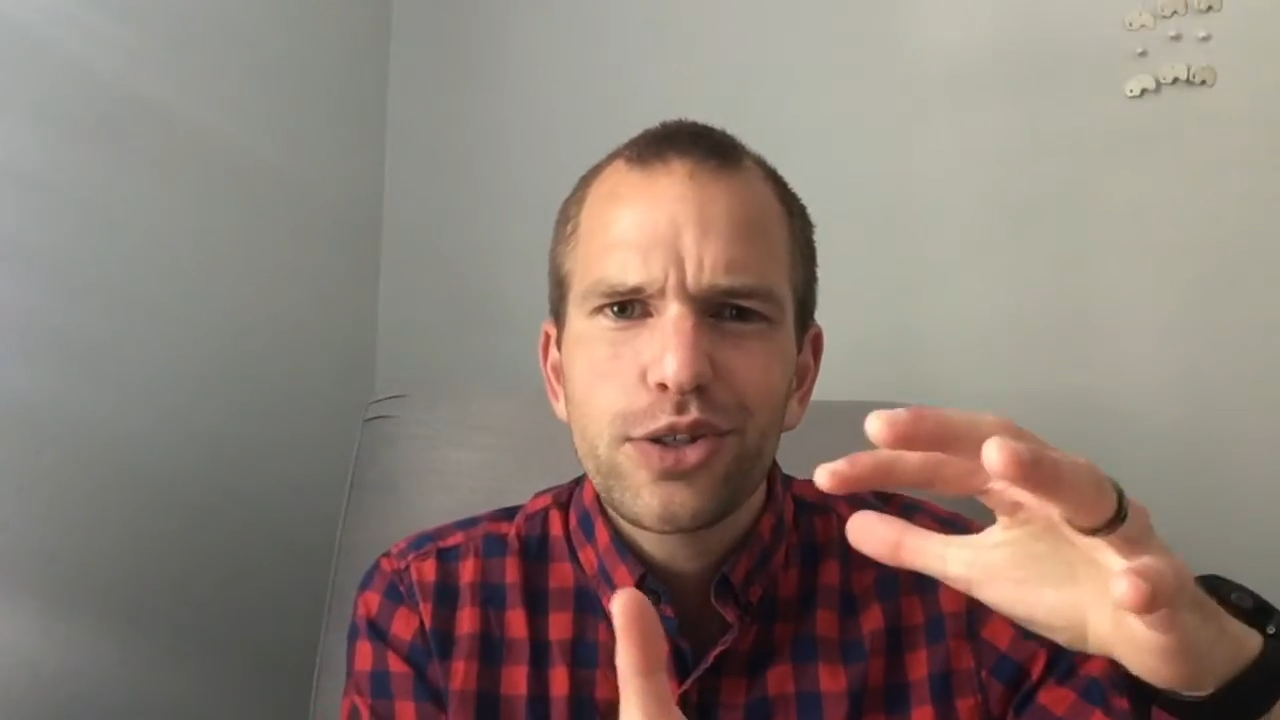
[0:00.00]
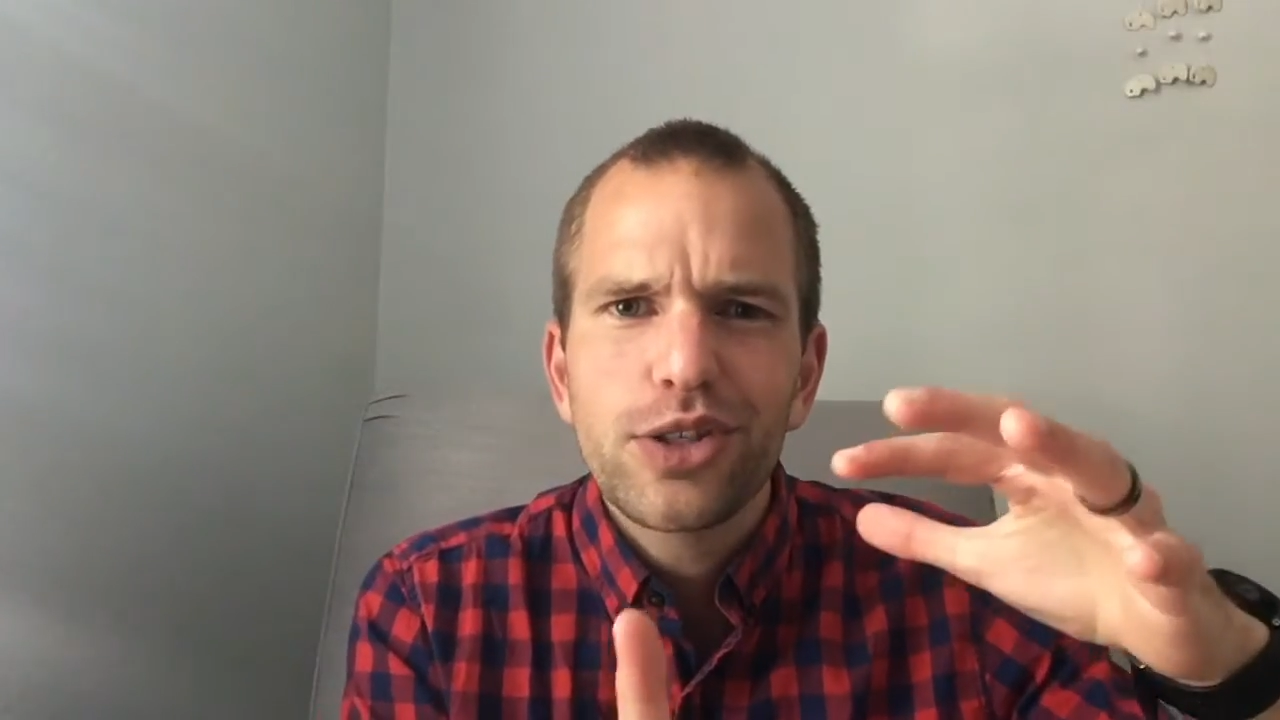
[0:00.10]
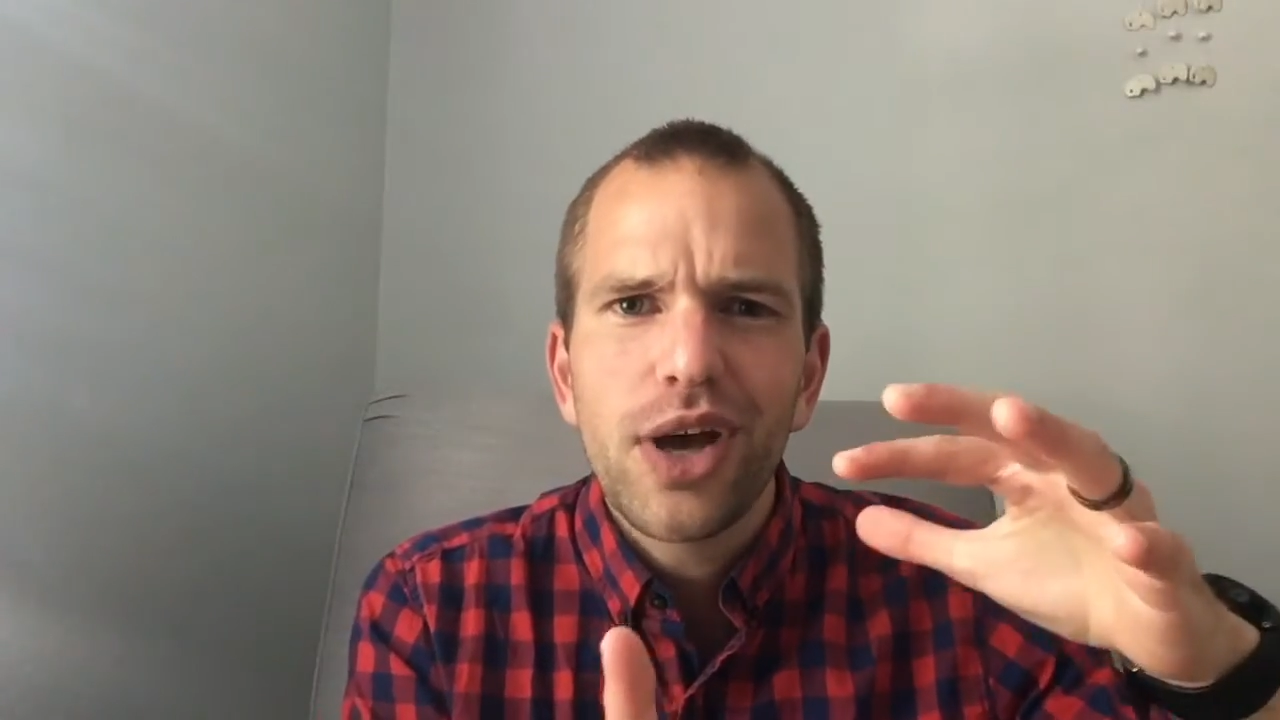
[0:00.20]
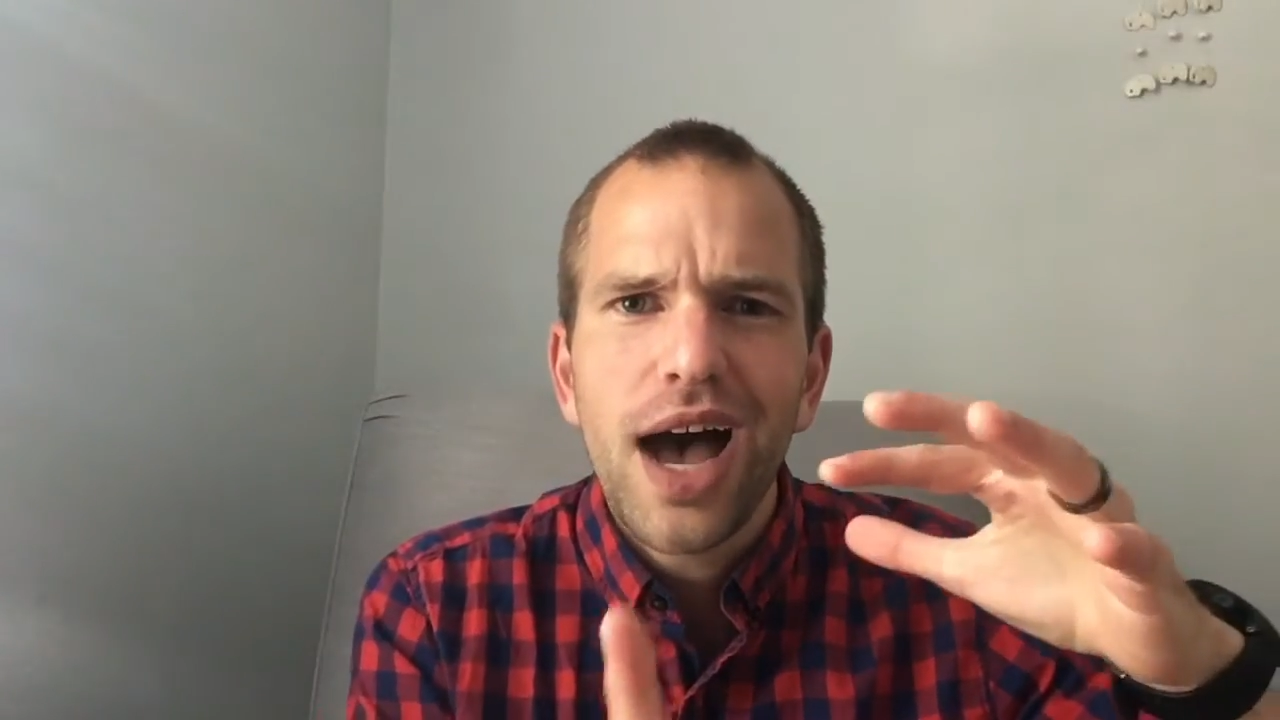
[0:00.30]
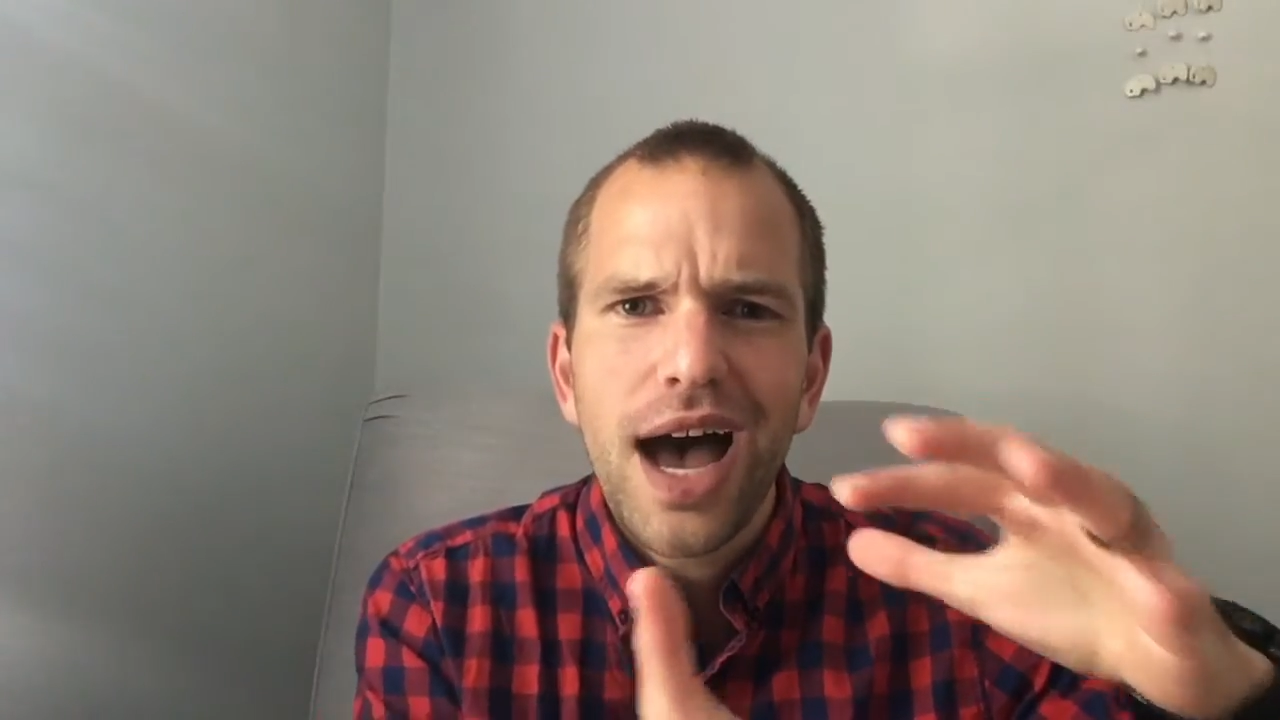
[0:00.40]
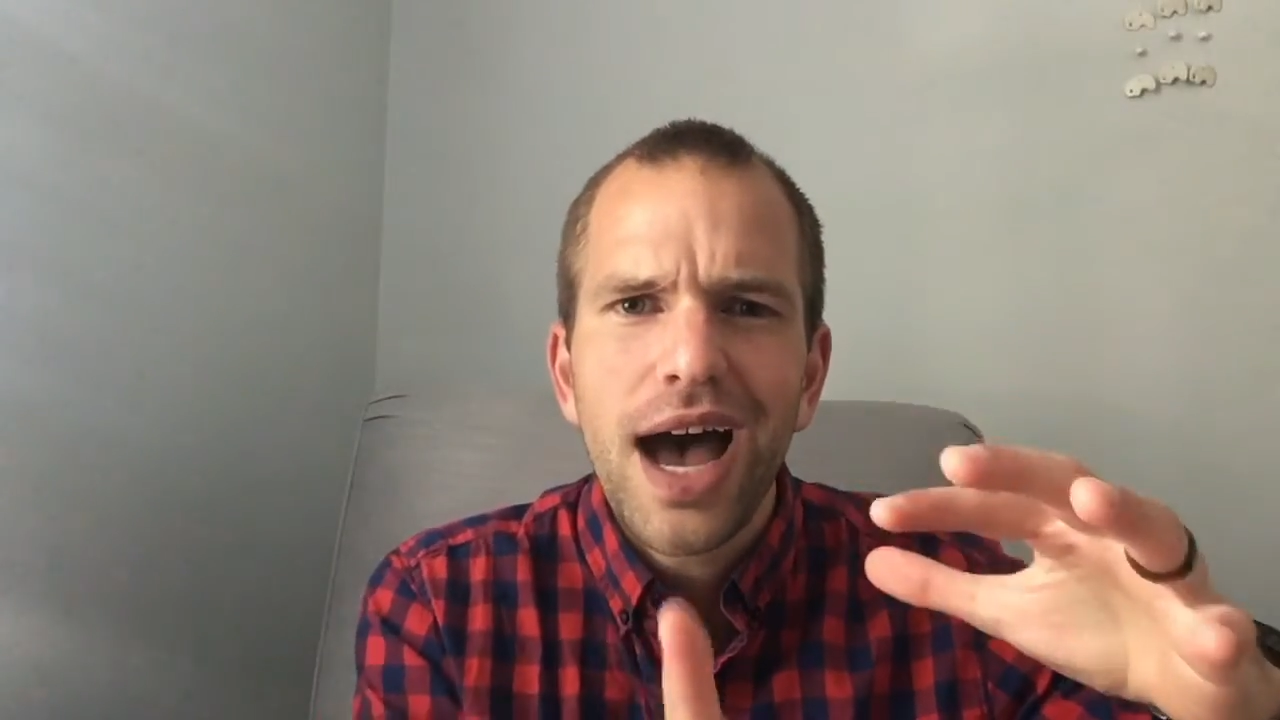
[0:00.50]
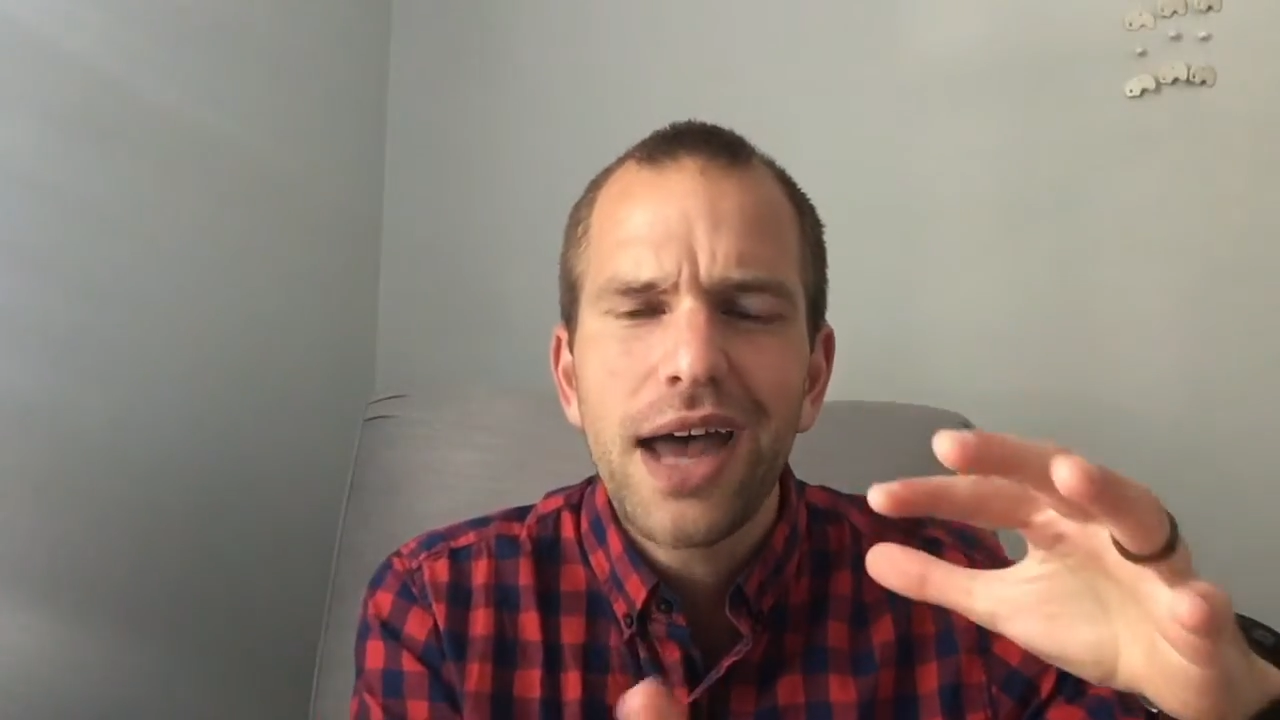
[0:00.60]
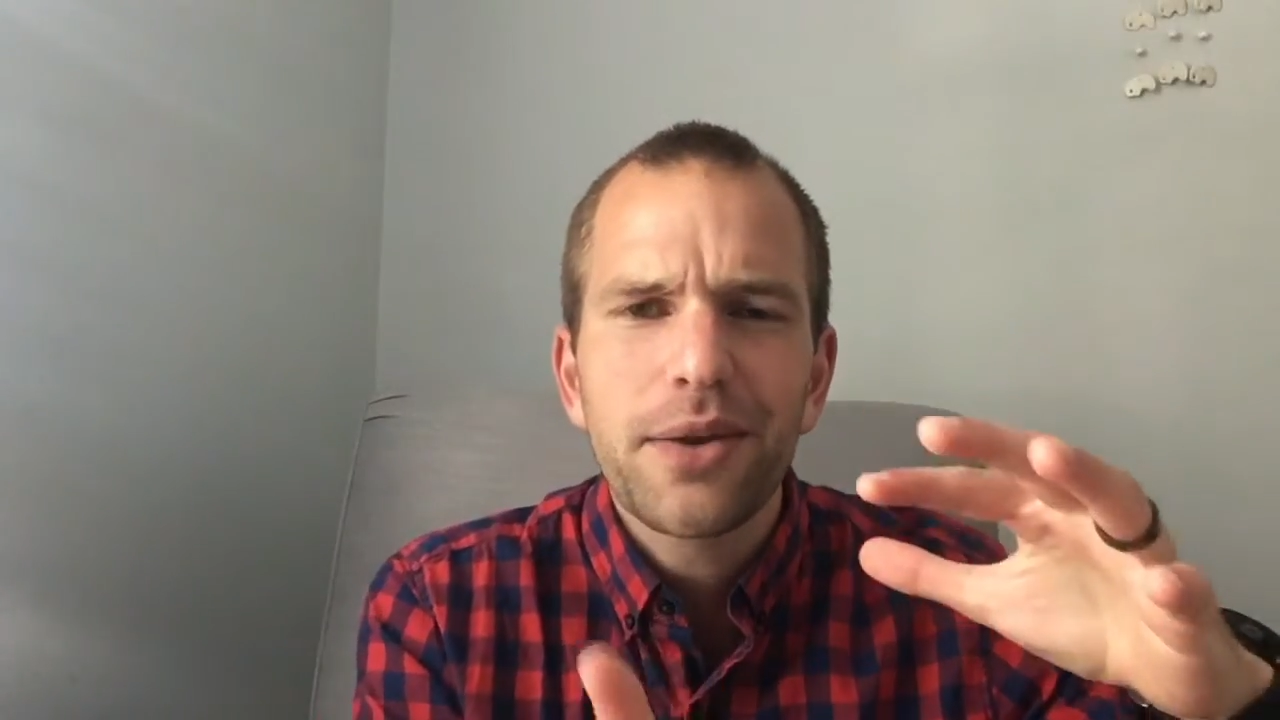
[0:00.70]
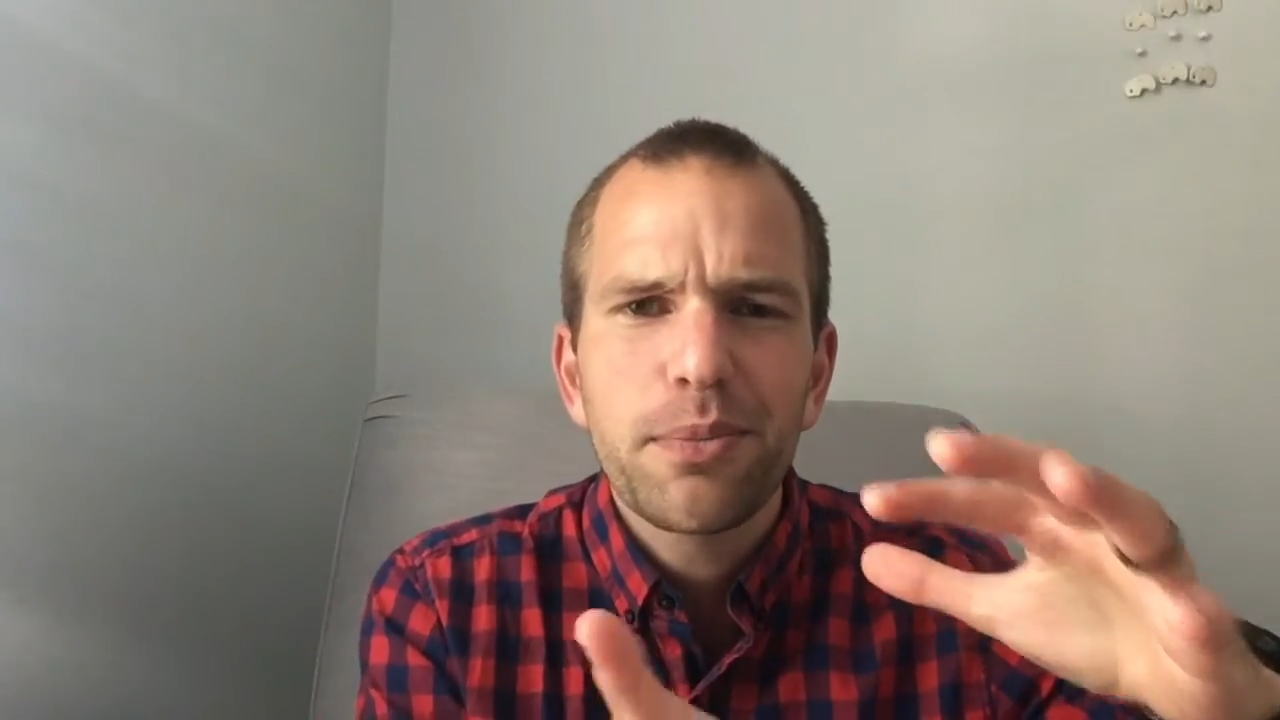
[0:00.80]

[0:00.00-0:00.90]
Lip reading: to hot